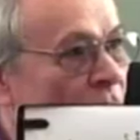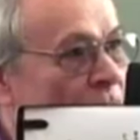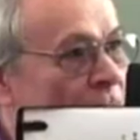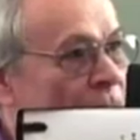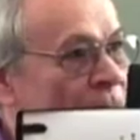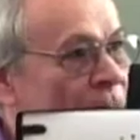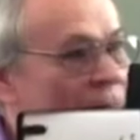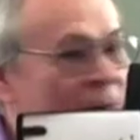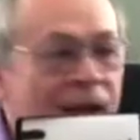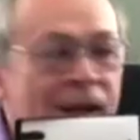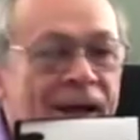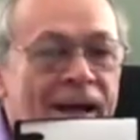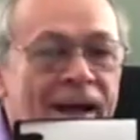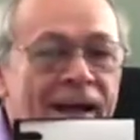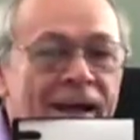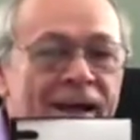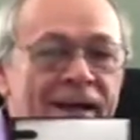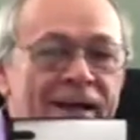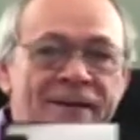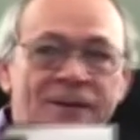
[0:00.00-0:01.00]
it.
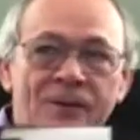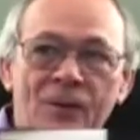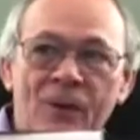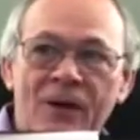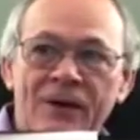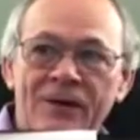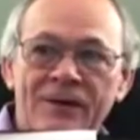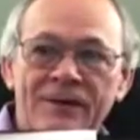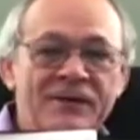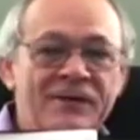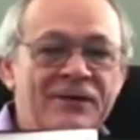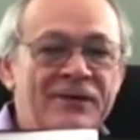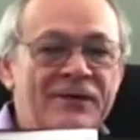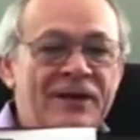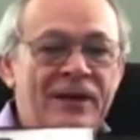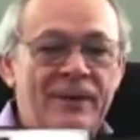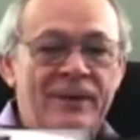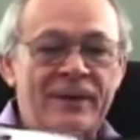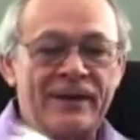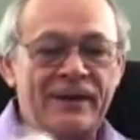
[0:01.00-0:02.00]
And I said, well, this is
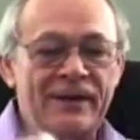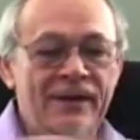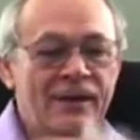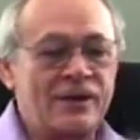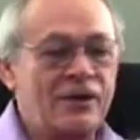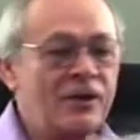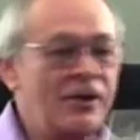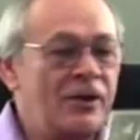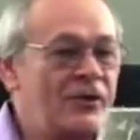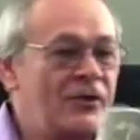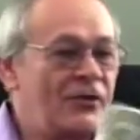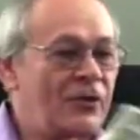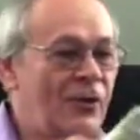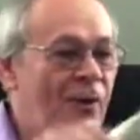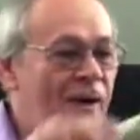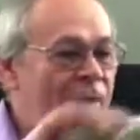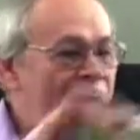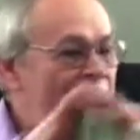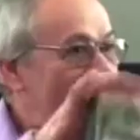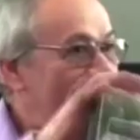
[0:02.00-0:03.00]
going to be good. So
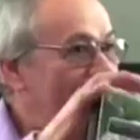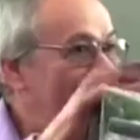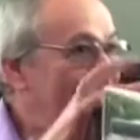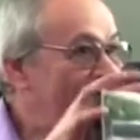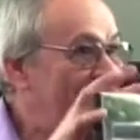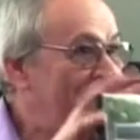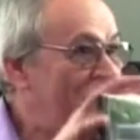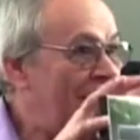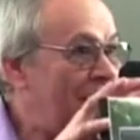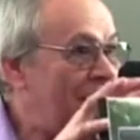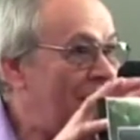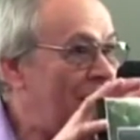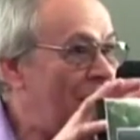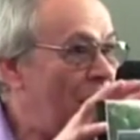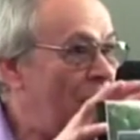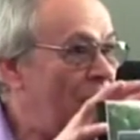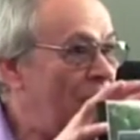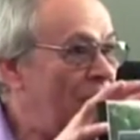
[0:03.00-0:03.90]
I made a nice cover for it.